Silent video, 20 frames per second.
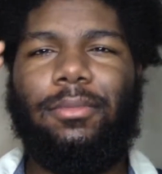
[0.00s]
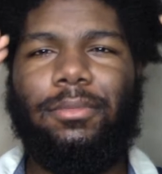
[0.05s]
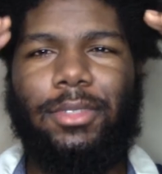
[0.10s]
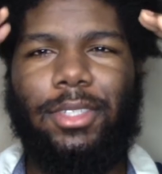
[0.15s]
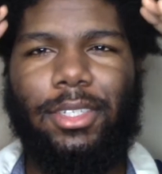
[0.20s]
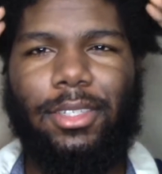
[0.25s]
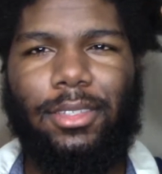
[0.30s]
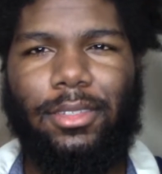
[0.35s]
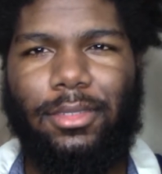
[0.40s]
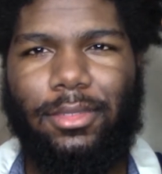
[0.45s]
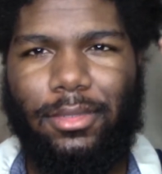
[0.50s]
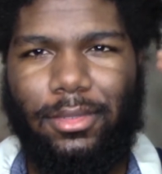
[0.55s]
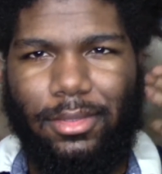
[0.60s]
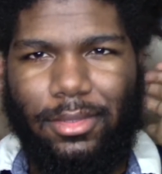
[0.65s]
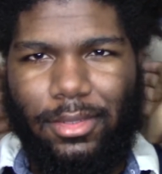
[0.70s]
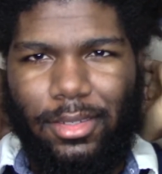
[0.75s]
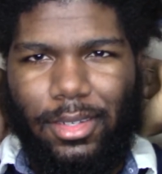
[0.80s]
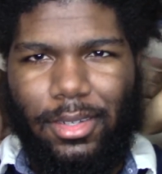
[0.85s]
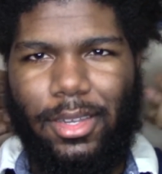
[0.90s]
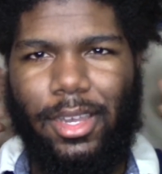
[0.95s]
just
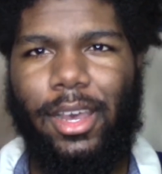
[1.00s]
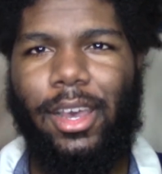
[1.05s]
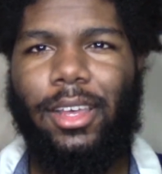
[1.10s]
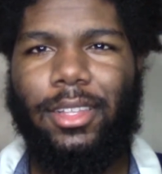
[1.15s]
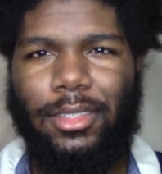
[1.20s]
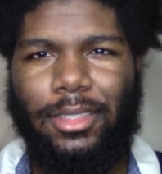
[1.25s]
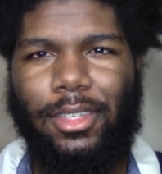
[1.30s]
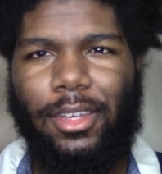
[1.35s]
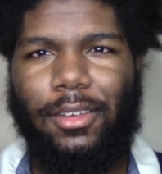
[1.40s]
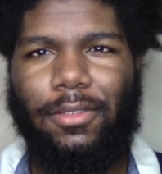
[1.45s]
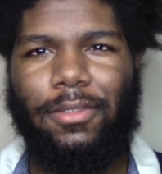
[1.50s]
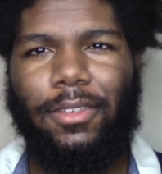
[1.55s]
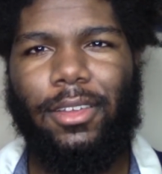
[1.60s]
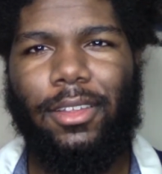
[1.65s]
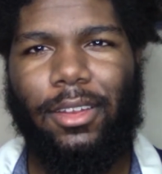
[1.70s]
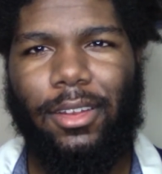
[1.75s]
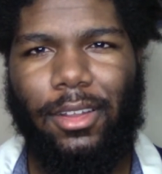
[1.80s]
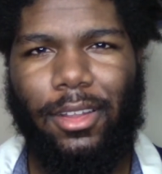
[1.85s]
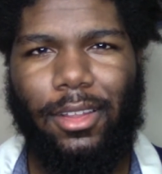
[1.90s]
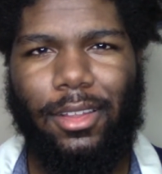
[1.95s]
cut stuff.
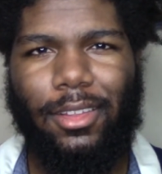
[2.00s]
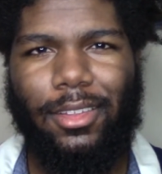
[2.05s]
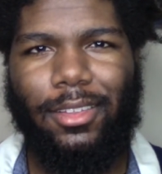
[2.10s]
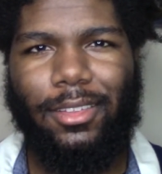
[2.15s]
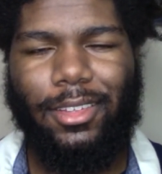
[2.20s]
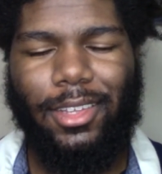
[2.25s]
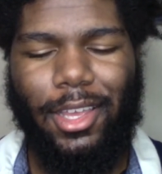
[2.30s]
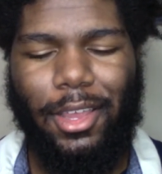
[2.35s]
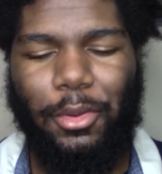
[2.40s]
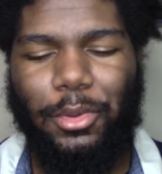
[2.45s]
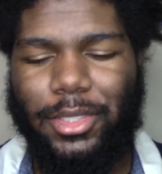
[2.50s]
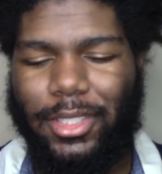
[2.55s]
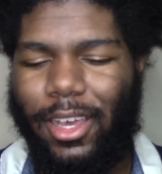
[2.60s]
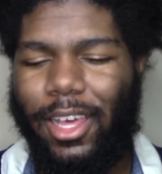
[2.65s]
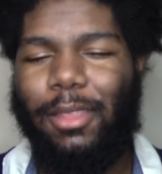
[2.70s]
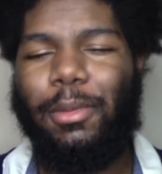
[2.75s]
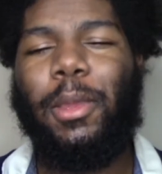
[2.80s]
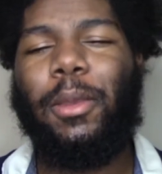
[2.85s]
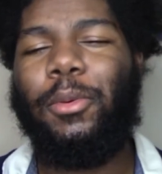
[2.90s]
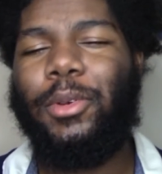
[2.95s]
And it was the
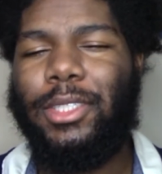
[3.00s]
other people,